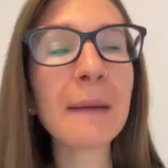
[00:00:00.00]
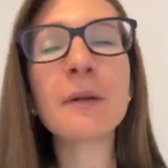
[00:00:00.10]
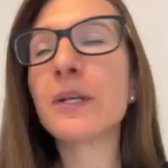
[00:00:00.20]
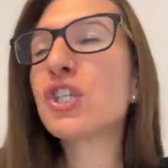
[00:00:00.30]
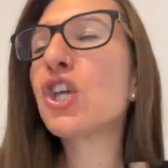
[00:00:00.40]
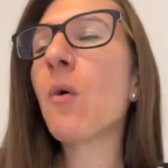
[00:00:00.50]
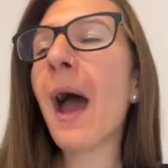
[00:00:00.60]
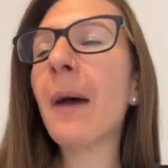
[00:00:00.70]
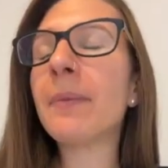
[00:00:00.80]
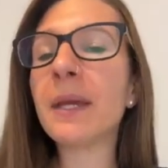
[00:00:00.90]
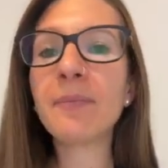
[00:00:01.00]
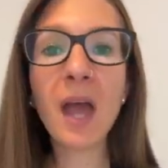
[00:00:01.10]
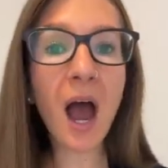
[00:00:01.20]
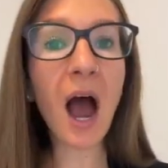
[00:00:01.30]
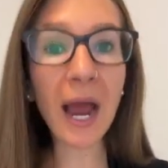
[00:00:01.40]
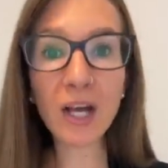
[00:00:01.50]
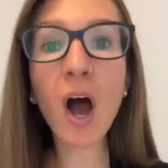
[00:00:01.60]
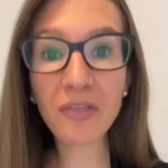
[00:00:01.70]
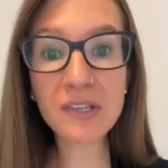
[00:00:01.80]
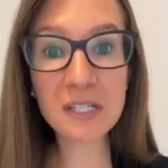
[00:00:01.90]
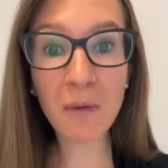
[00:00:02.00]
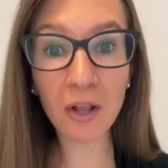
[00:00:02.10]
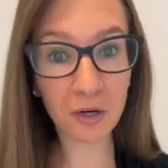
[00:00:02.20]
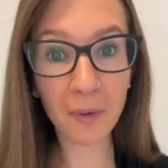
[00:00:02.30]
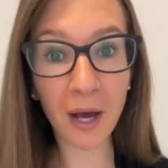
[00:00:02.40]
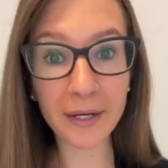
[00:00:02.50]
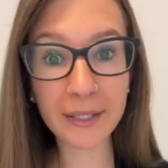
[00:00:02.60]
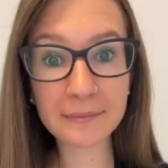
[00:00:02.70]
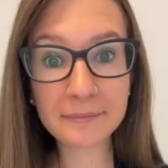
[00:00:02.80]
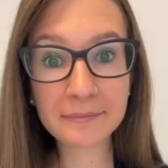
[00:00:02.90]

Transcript: I'm going to be so happy. I got the smaller body.